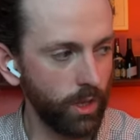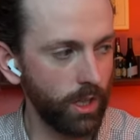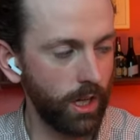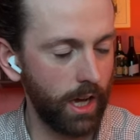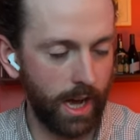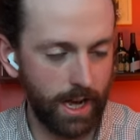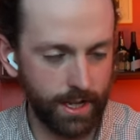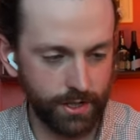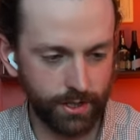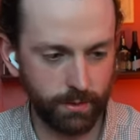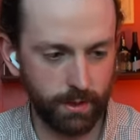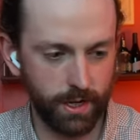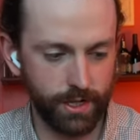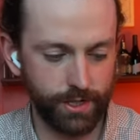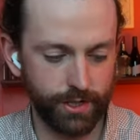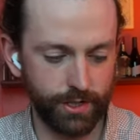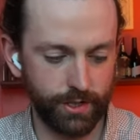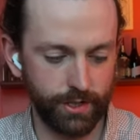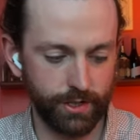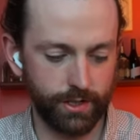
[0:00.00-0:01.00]
Ask
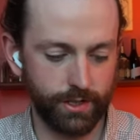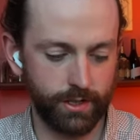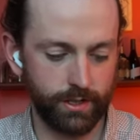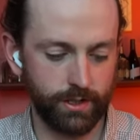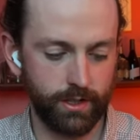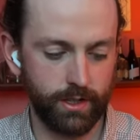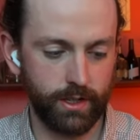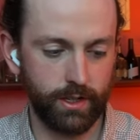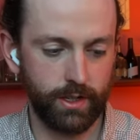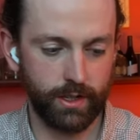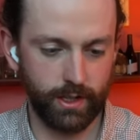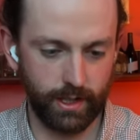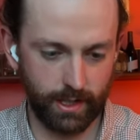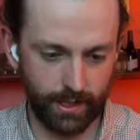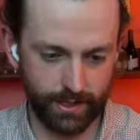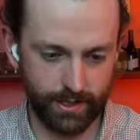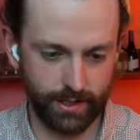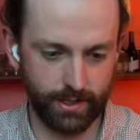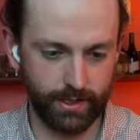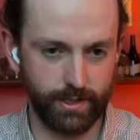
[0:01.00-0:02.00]
questions,
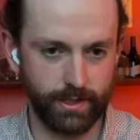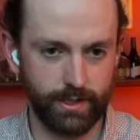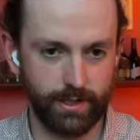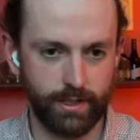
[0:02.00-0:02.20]
listen,